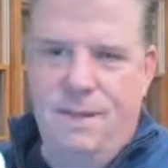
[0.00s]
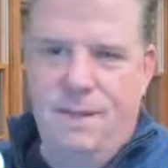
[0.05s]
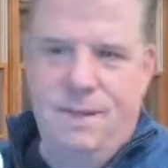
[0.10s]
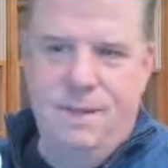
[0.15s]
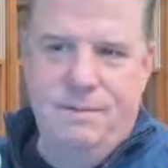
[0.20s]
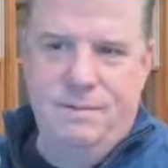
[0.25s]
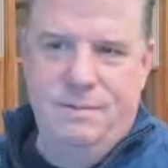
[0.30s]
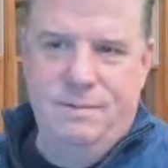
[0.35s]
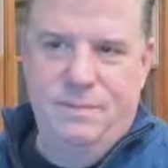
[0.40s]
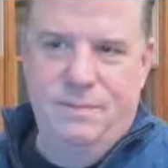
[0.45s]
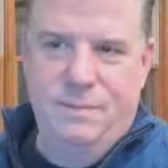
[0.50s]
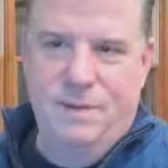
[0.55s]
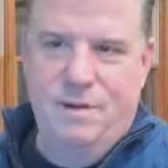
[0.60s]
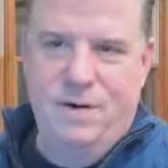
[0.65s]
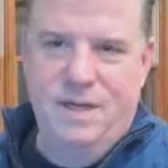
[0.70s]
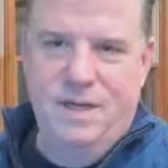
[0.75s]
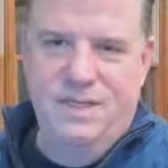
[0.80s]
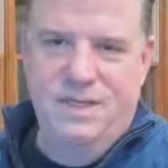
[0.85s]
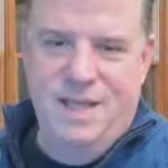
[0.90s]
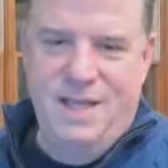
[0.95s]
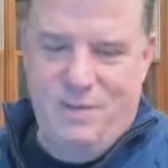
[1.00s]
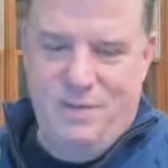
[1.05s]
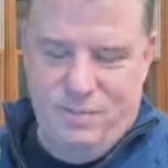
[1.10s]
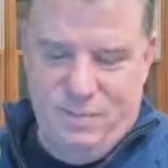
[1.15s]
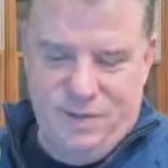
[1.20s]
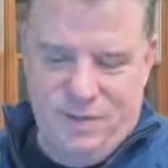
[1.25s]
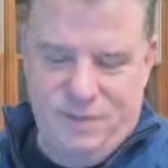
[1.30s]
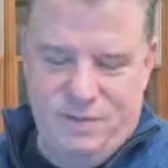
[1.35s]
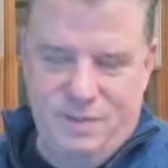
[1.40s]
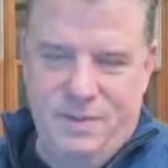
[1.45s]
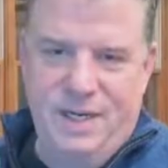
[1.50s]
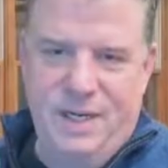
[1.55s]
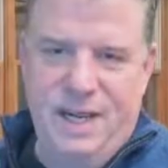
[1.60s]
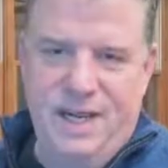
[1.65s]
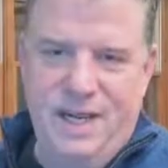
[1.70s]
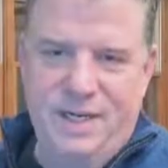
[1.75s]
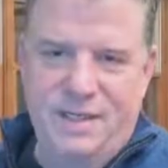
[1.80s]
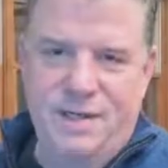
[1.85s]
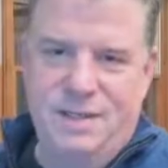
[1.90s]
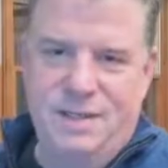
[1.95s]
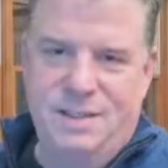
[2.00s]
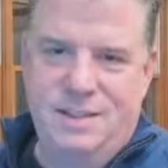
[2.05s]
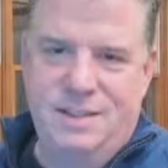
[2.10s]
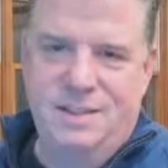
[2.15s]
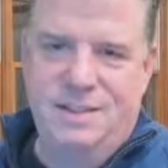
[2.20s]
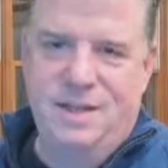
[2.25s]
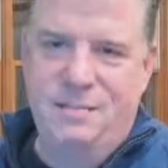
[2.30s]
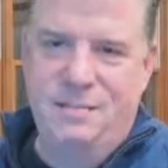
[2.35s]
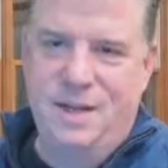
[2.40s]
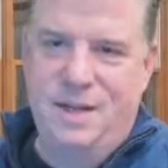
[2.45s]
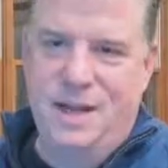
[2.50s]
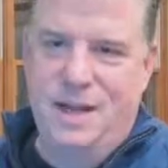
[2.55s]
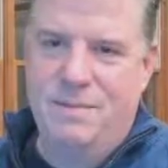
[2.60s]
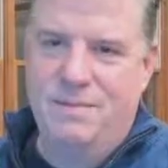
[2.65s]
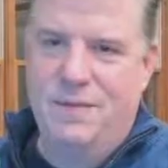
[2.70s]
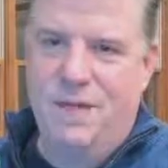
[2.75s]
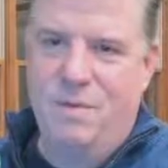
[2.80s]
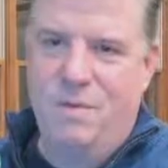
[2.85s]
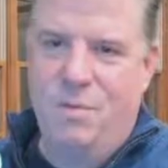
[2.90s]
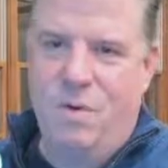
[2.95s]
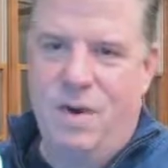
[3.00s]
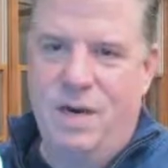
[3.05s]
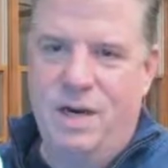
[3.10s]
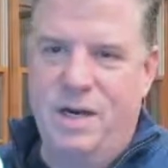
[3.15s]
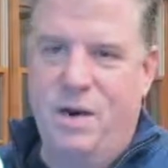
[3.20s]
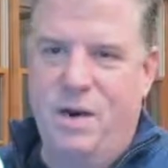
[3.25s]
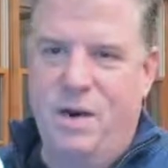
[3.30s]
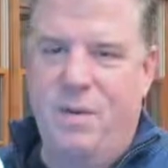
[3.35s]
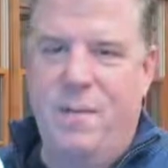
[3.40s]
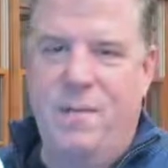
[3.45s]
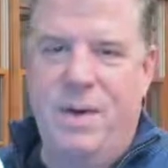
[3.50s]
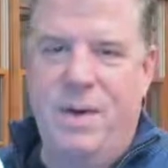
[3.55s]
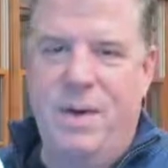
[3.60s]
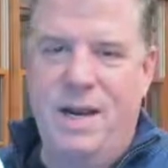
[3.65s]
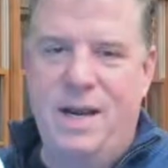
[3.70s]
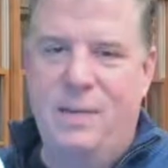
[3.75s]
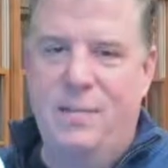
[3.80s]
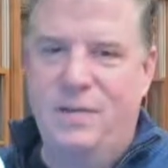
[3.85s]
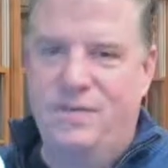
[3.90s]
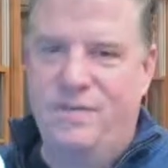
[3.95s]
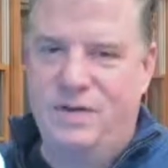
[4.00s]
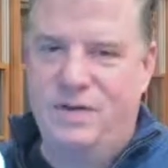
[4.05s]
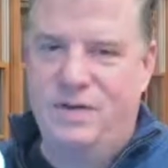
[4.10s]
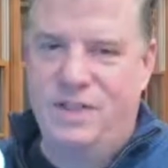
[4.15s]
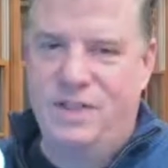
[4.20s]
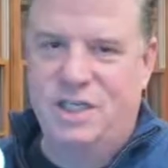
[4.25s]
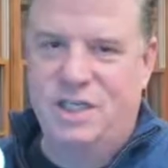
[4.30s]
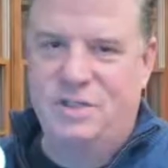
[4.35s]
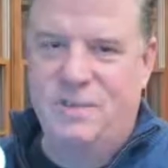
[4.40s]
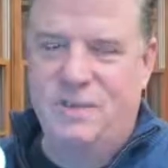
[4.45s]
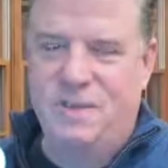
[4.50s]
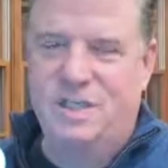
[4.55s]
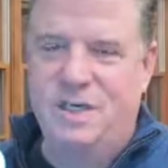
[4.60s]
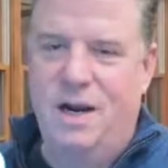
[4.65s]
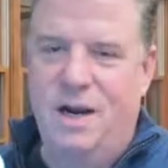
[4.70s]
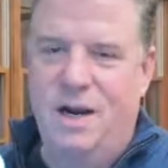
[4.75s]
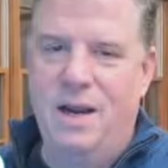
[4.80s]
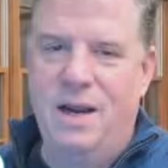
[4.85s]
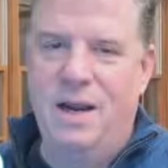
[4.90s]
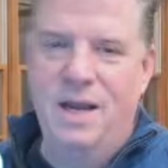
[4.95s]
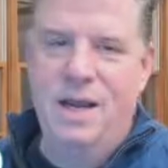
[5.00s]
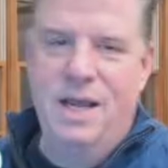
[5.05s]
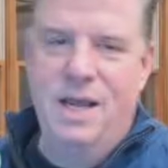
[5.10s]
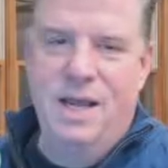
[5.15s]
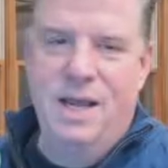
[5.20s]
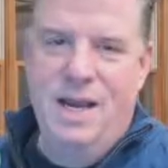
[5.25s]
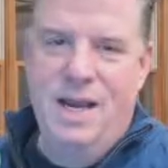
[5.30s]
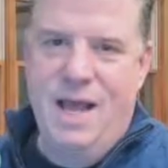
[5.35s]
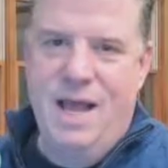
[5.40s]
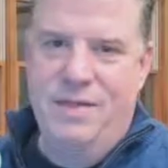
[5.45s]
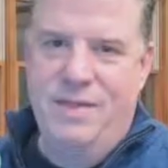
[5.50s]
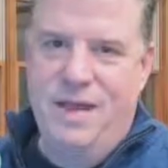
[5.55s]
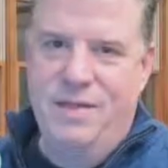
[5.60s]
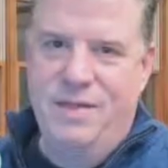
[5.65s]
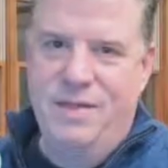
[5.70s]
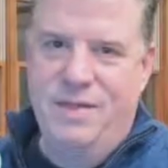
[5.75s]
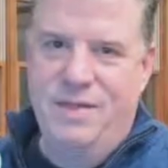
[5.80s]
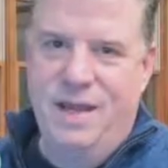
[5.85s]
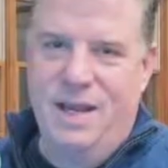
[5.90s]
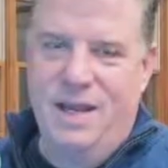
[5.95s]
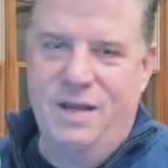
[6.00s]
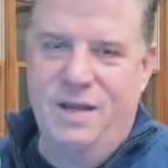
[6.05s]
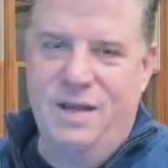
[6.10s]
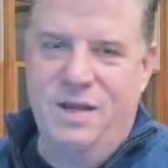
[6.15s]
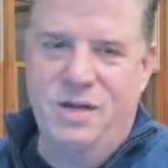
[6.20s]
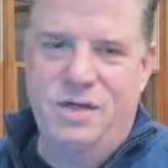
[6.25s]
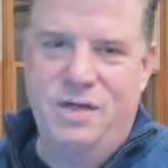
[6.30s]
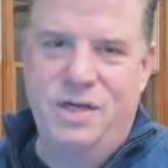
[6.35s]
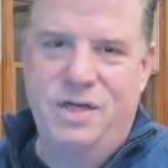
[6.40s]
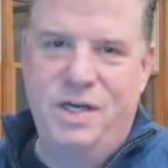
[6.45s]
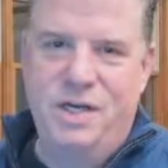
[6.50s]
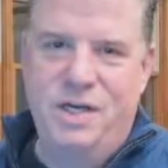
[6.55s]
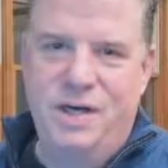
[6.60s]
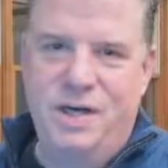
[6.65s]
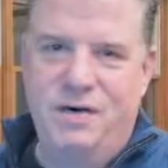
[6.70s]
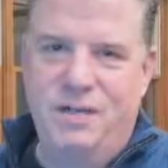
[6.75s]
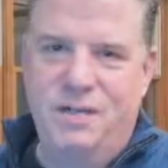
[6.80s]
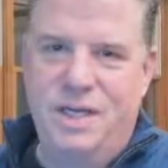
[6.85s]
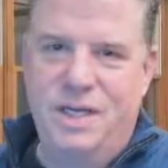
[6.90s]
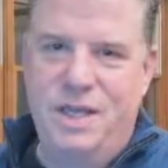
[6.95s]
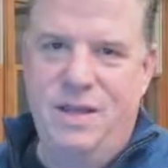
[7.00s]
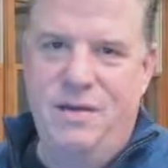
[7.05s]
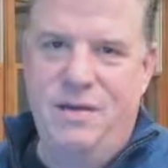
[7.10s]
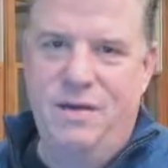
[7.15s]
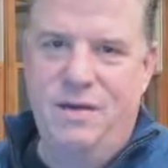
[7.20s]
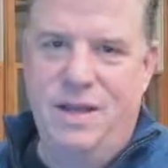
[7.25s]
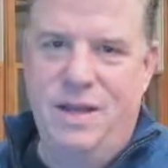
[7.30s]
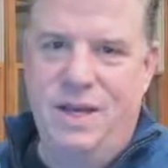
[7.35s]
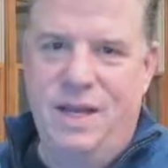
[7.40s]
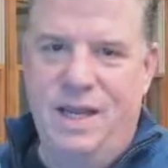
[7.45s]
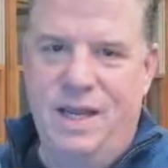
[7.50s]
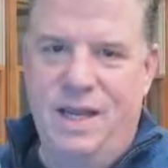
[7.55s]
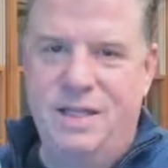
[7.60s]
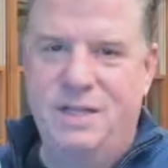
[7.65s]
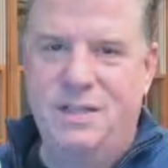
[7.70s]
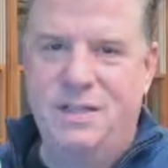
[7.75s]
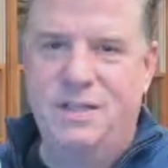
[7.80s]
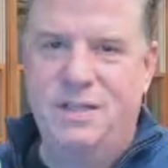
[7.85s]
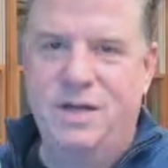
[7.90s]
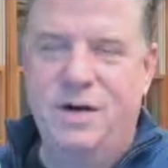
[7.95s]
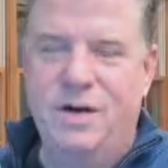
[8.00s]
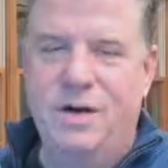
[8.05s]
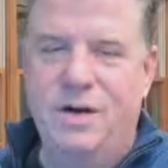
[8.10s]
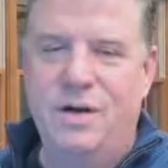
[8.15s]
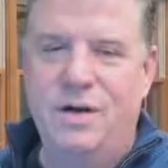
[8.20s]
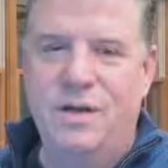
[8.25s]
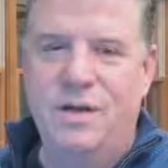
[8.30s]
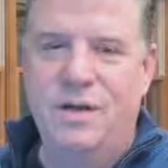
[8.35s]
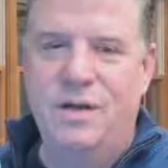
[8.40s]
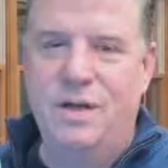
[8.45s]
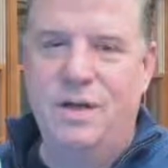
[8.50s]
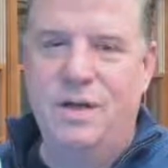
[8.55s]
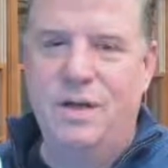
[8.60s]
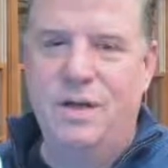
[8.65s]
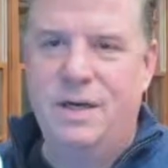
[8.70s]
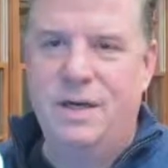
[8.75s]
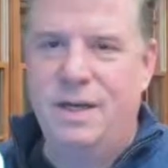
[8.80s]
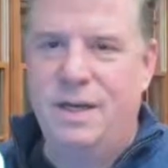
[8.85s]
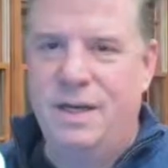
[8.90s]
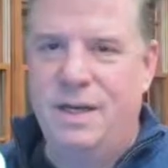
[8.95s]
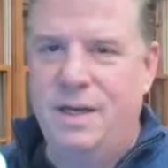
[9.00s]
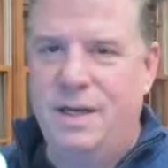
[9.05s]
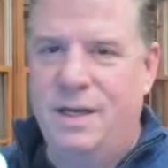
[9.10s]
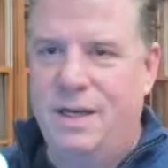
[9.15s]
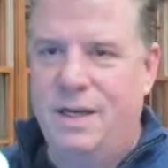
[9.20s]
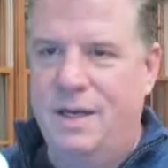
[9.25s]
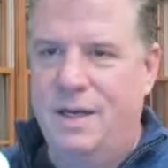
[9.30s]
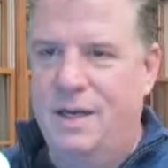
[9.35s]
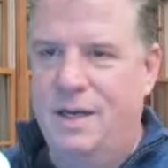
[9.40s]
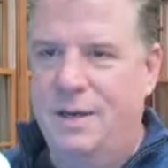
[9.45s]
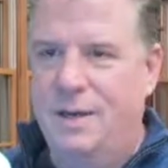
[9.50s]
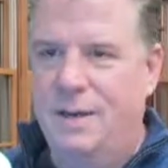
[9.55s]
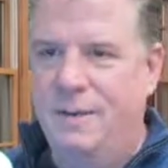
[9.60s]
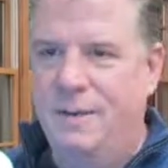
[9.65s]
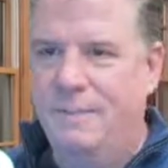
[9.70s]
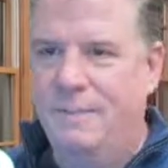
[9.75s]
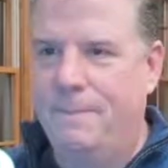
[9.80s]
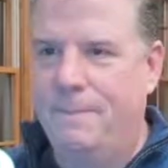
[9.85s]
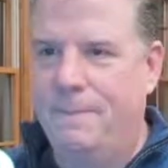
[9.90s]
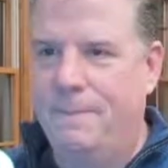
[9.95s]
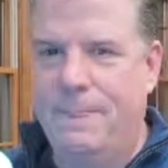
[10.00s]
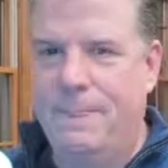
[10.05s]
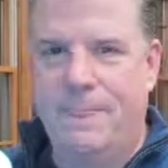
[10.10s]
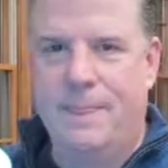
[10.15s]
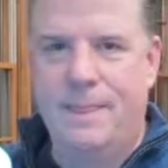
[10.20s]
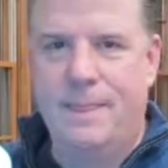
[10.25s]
Well, we'll cross that bridge when we get to it. So sometimes I want to know what my number of adjustments are. Now, the other thing you should know is that you can insert, home.